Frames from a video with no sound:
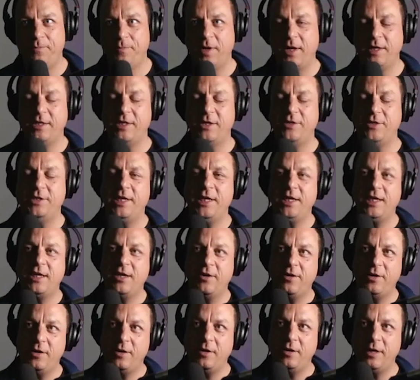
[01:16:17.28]
don't
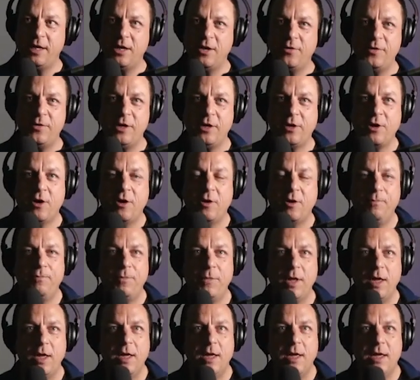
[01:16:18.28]
tinker and know what you got,
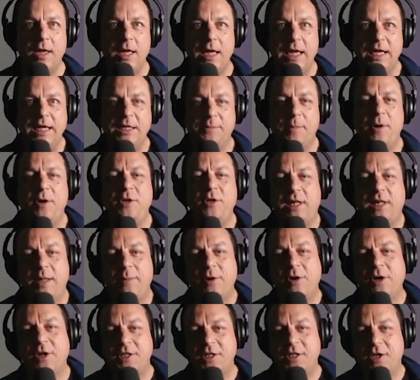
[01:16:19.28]
it's mostly
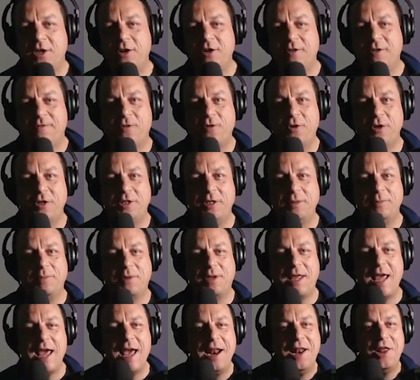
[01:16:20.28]
because I couldn't afford to
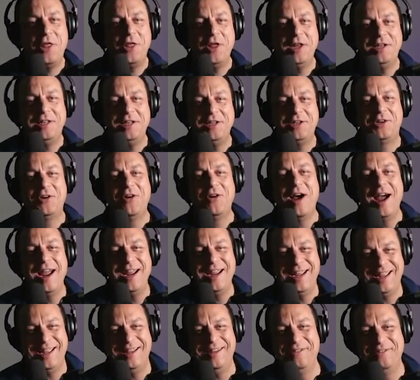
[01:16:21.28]
get anything to try,
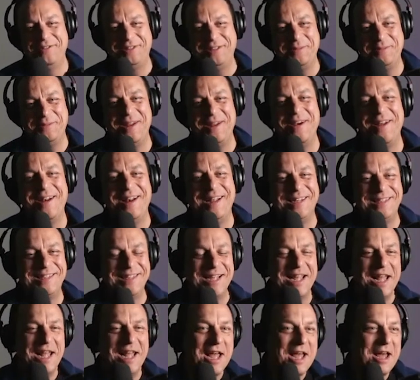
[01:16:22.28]
to be honest.
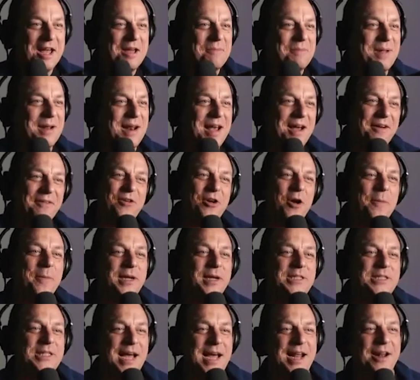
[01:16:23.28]
But now I've got my
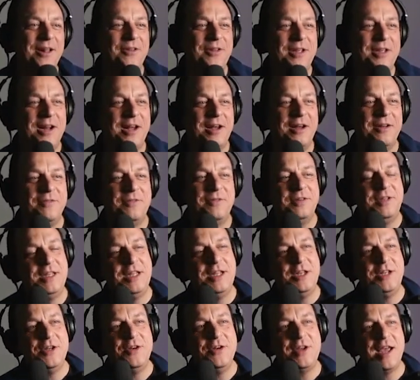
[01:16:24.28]
channel, you know,
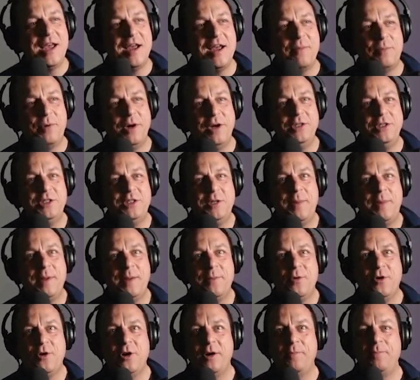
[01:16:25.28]
you do get approached a bit
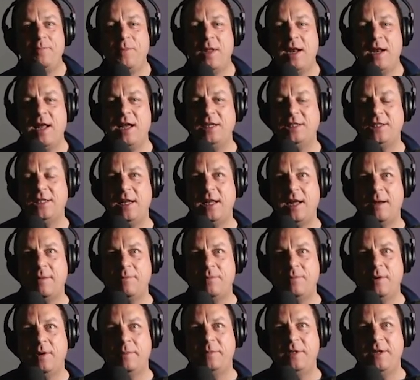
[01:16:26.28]
more. And actually, I'm
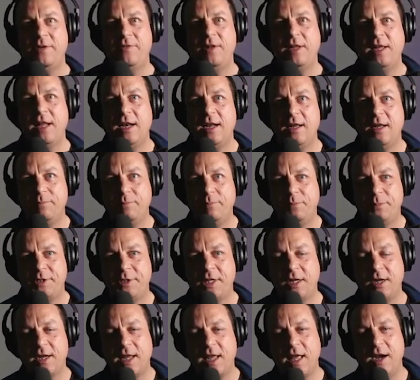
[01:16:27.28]
definitely going to
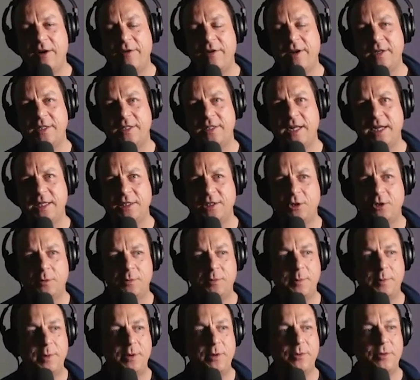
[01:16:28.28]
start getting around sax
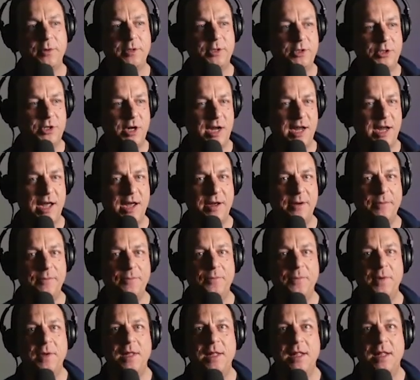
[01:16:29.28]
shops a bit more and try out.
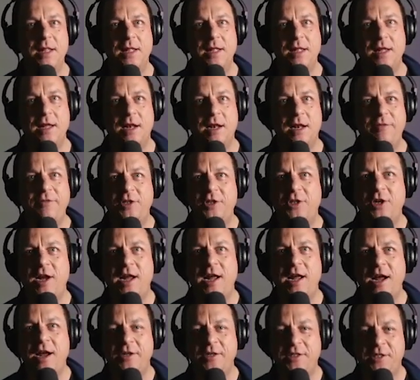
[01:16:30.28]
I'd love to try
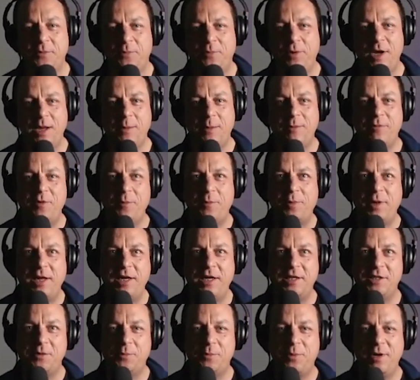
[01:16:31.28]
out a Supreme. Have you played
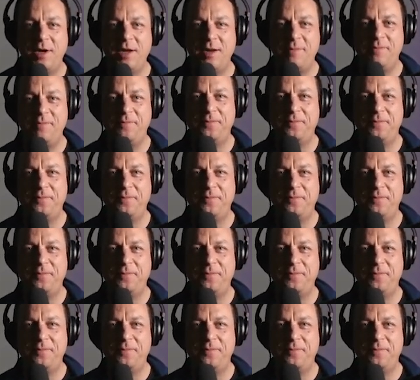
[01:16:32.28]
a Supreme?